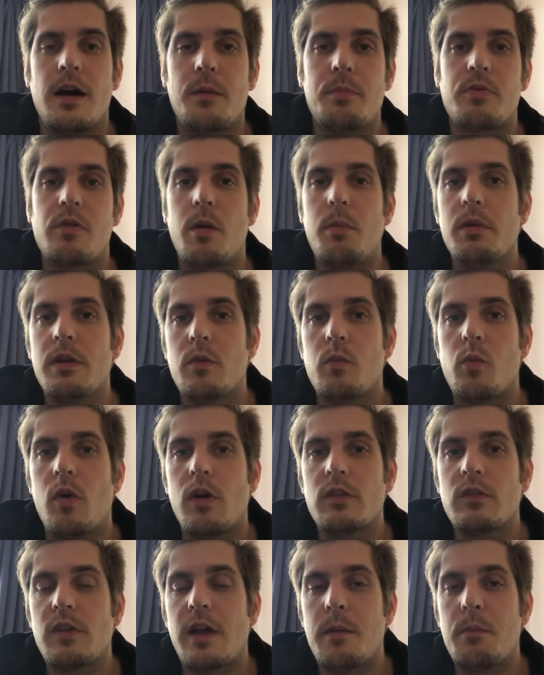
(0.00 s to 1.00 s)
probably a
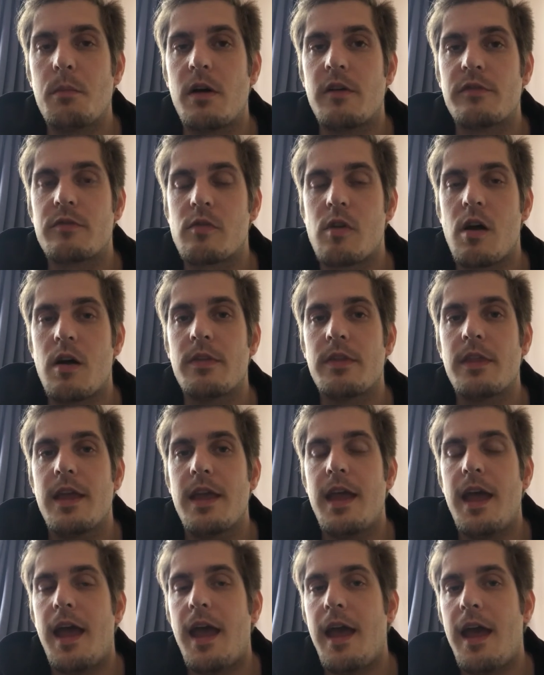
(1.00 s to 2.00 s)
one time off run.
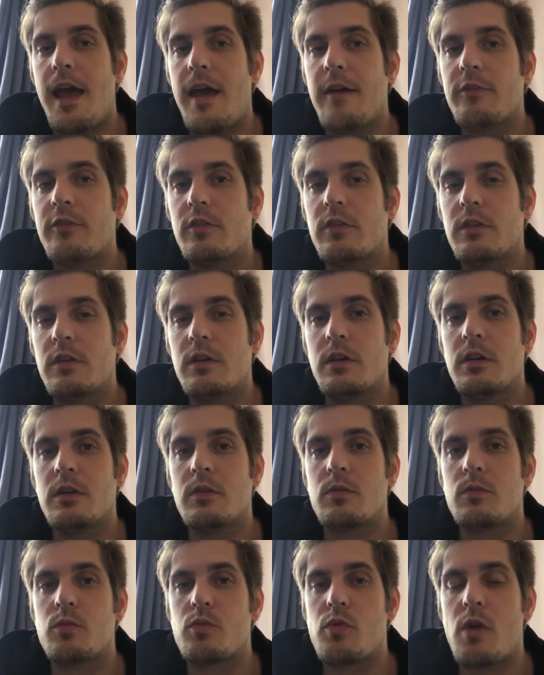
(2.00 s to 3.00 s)
After
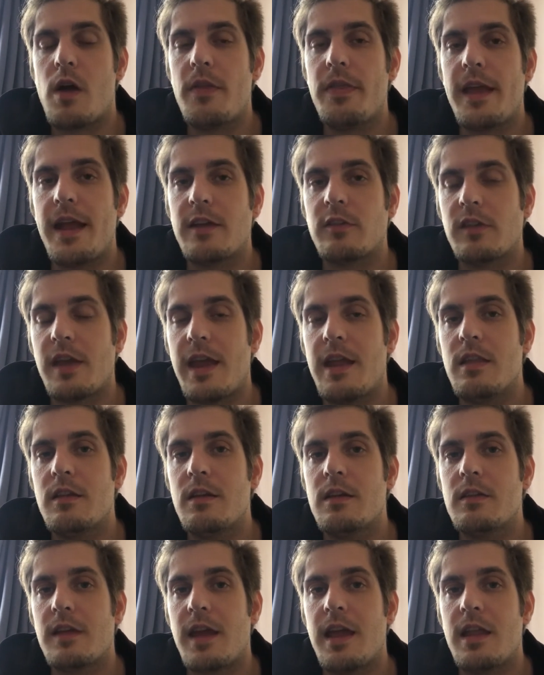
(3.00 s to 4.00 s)
the run has
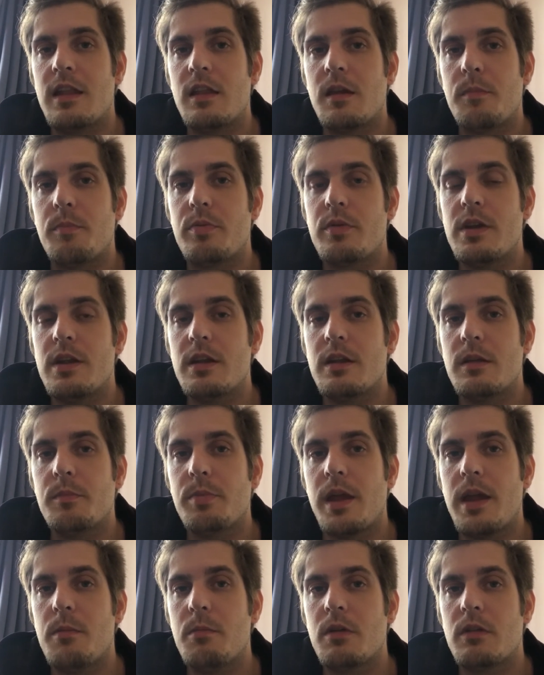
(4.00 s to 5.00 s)
ended and the
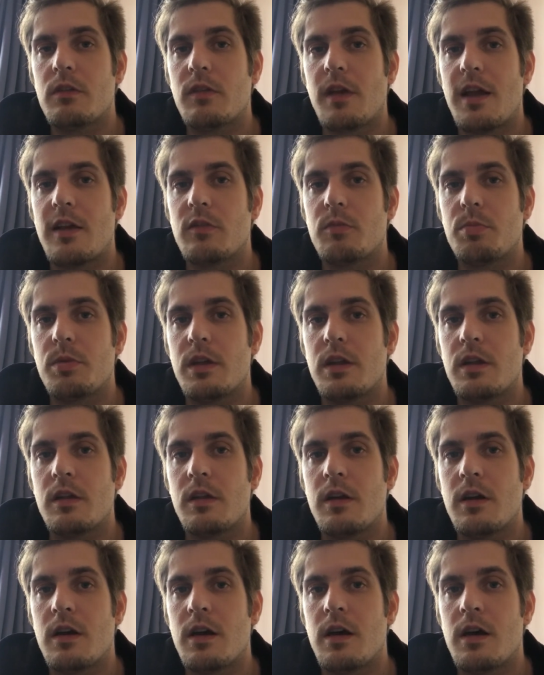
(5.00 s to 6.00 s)
prepayments has been
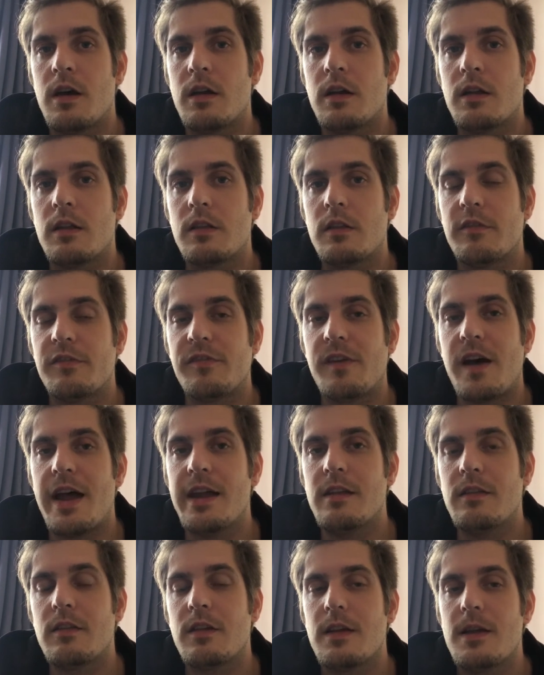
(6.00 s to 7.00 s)

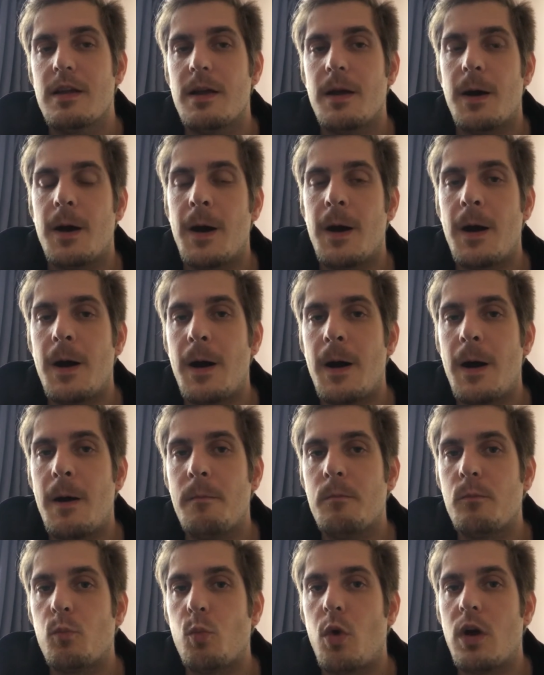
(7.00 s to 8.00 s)
defined,
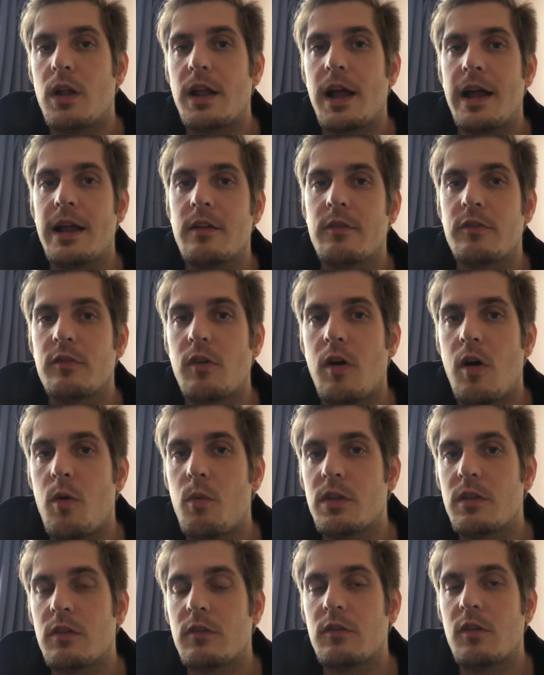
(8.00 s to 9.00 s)
what I saw
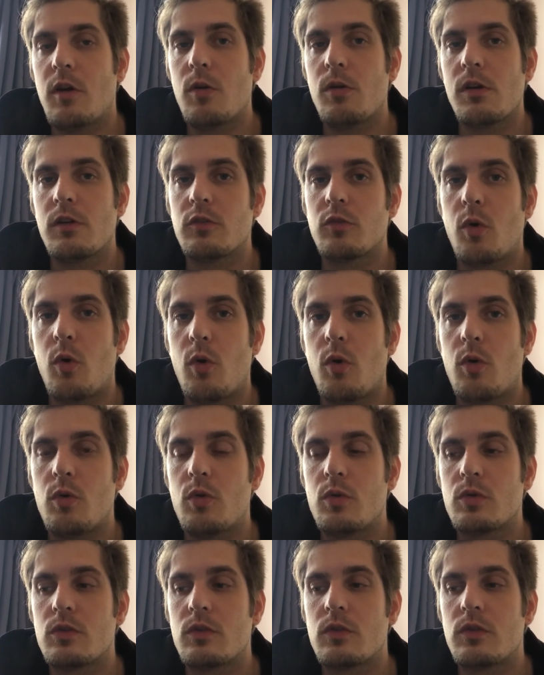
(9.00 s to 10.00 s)
with the Solo's
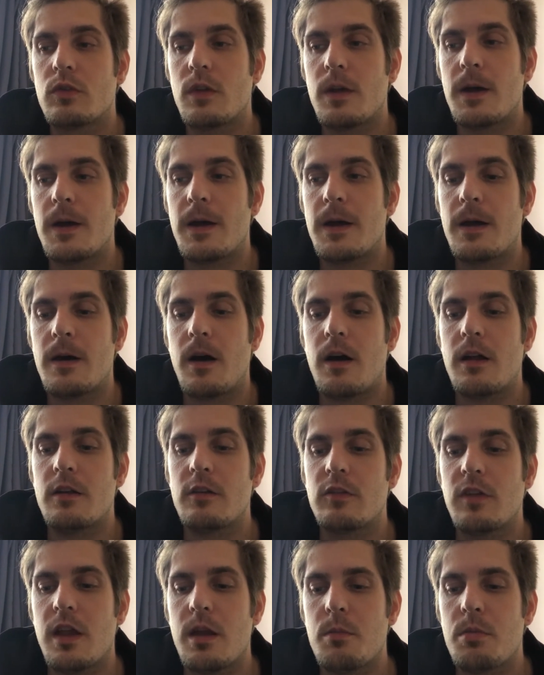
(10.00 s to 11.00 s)
Hold other
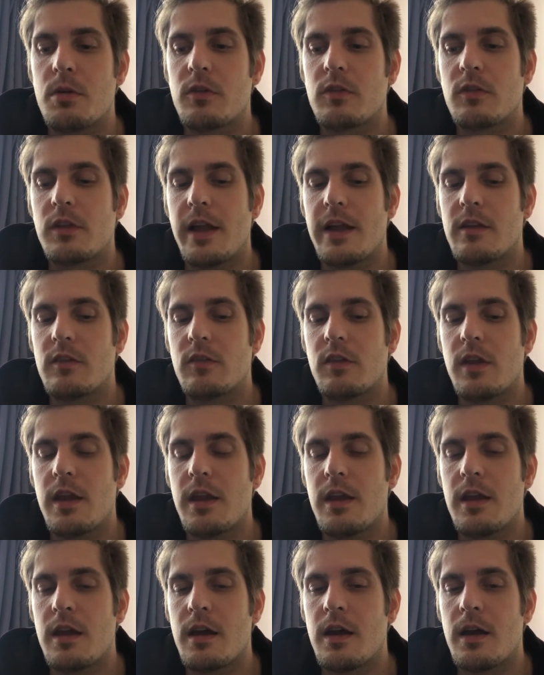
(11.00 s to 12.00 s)
sabers, let's
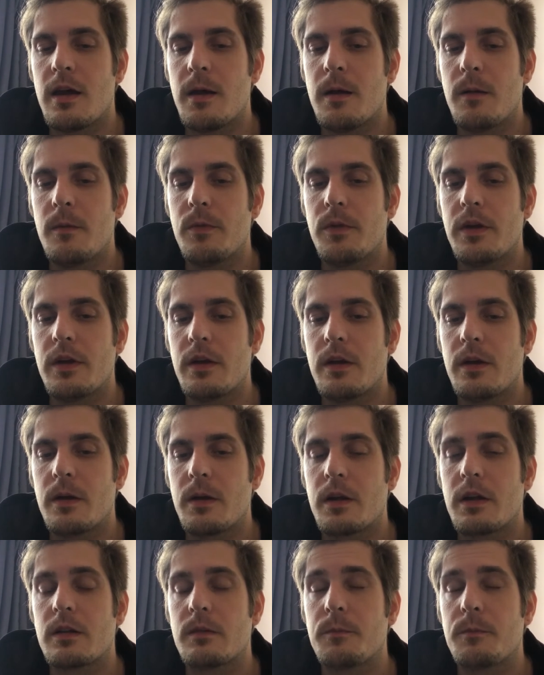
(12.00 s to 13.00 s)
say the